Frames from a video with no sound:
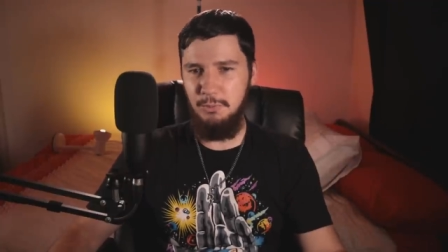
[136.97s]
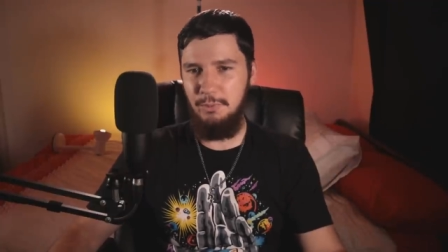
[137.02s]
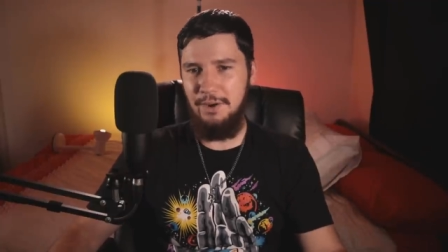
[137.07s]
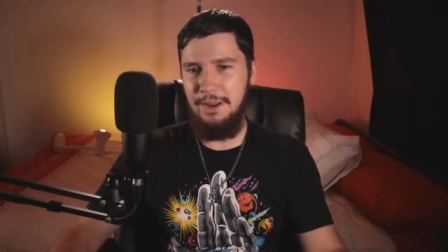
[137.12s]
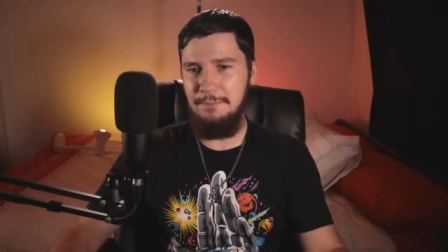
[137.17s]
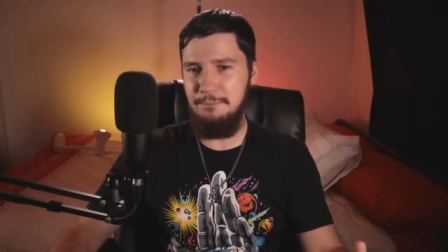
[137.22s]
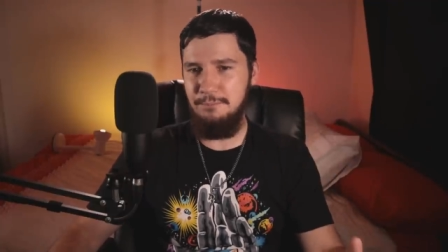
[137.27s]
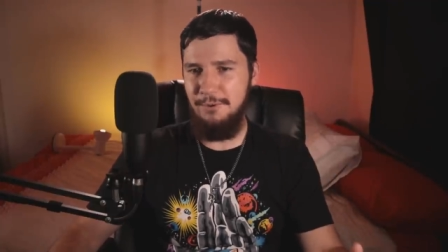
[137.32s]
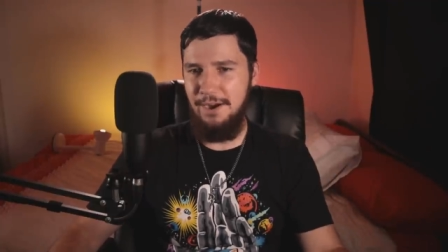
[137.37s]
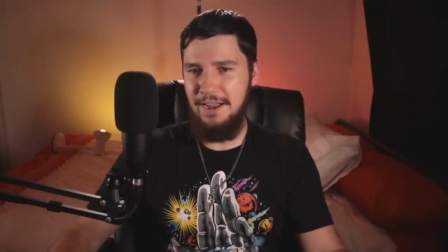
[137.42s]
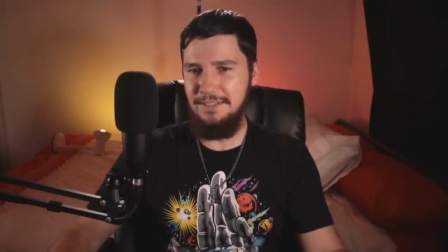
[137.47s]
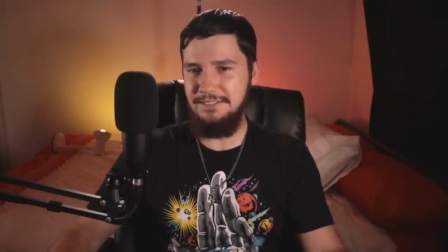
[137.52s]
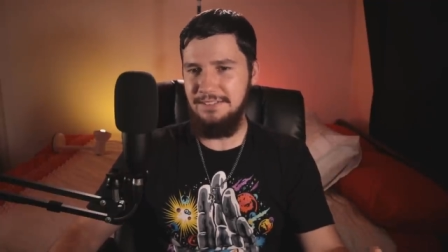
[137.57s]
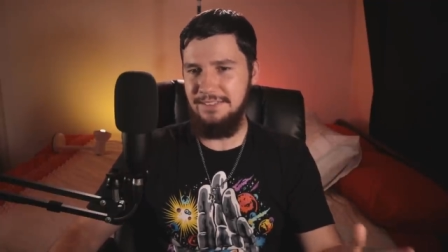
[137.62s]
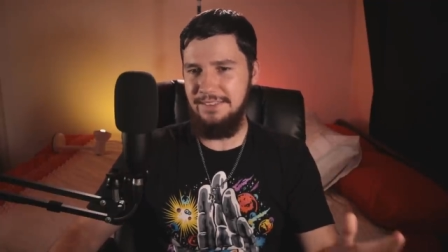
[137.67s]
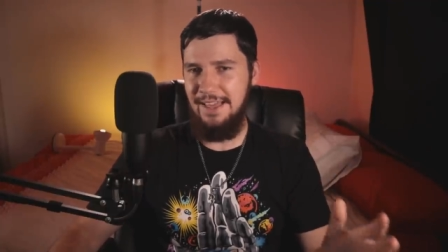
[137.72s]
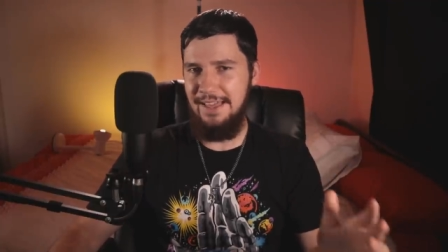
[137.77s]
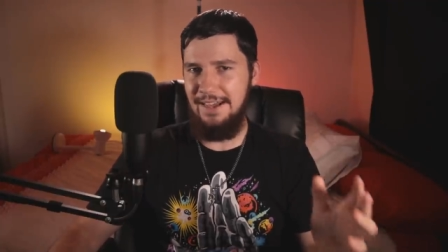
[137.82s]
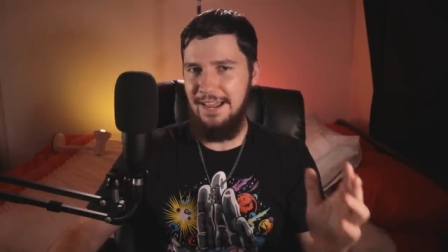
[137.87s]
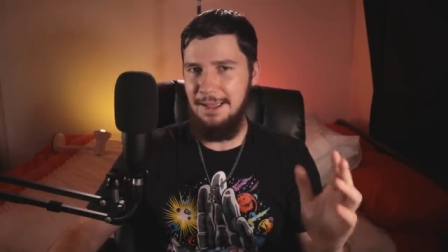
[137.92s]
web browser
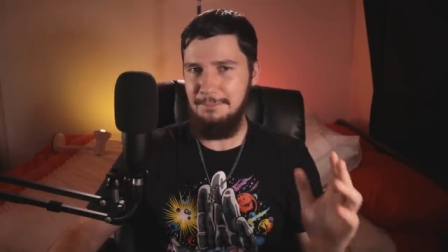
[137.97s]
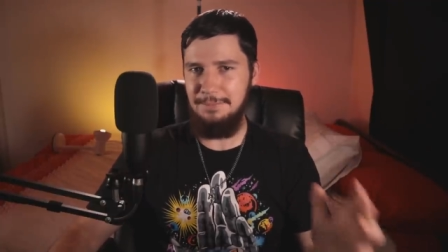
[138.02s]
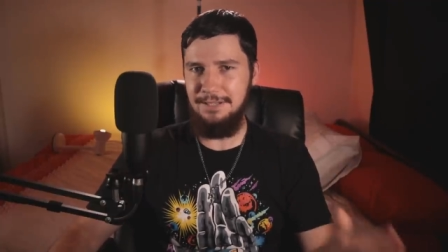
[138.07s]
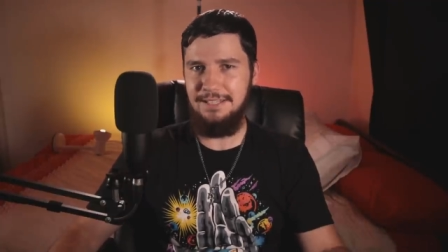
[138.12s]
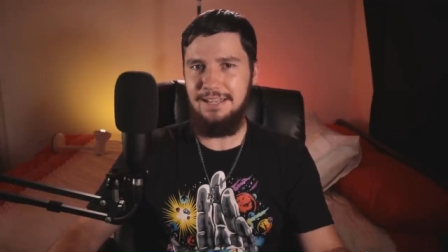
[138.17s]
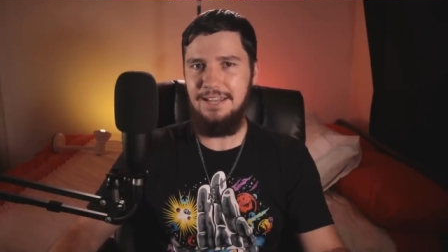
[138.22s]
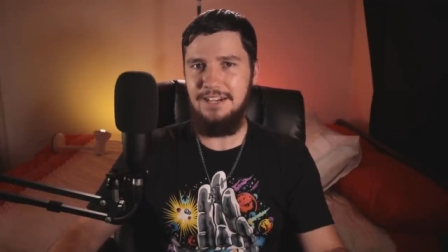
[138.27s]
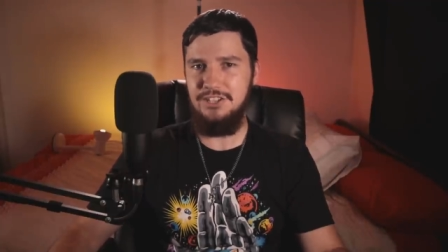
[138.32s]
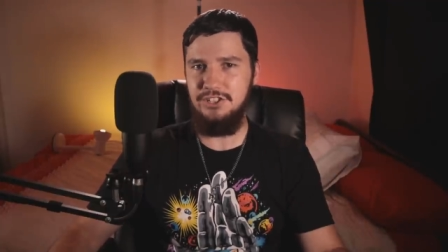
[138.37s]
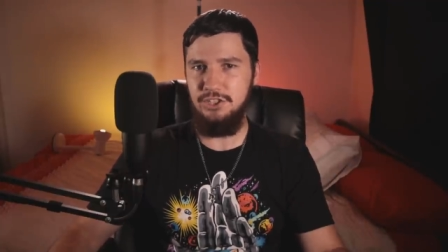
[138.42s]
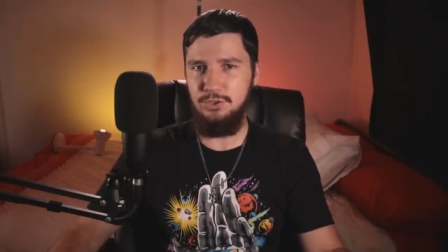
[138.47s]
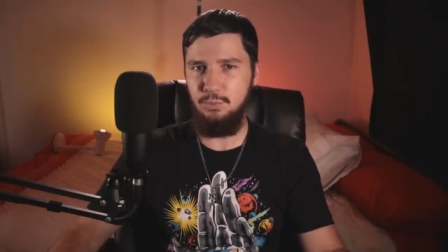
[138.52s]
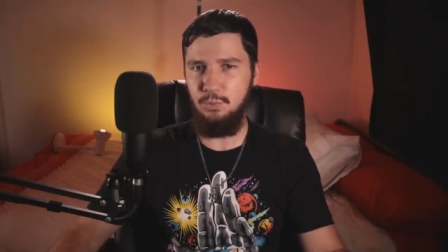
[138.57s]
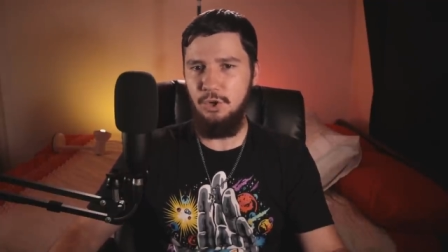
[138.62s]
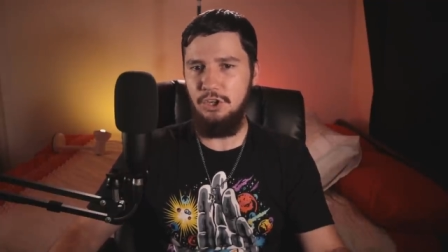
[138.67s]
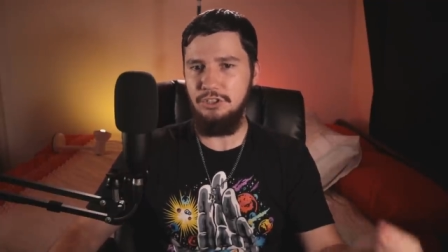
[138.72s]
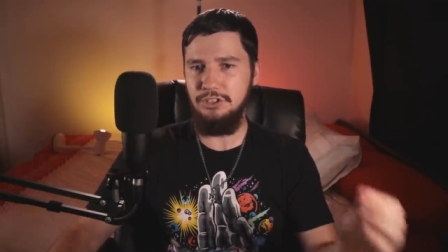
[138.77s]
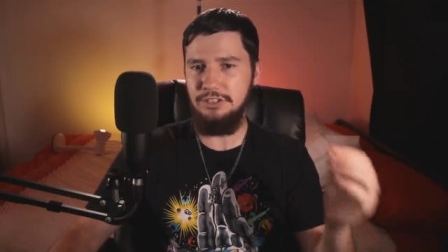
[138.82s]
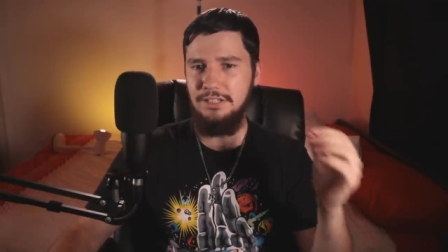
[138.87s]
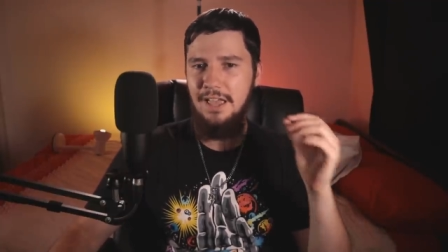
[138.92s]
that application
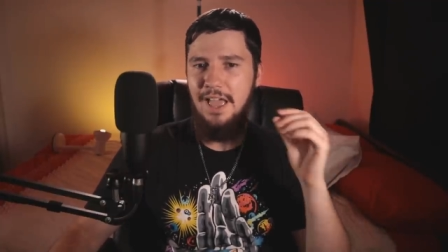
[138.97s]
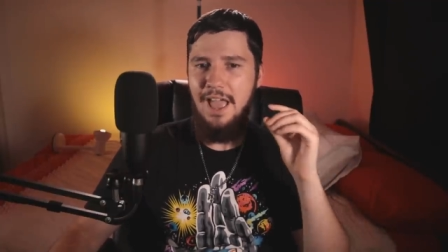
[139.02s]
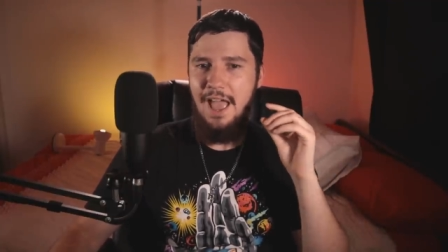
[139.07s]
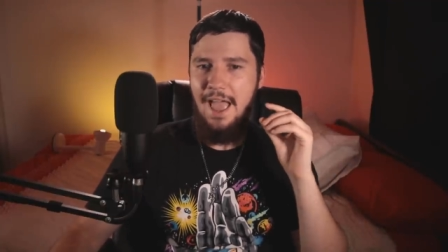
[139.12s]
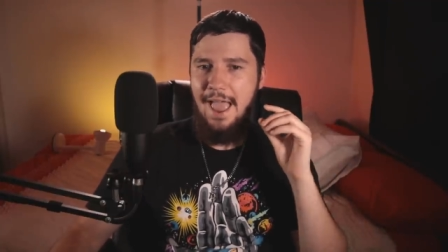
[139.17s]
was.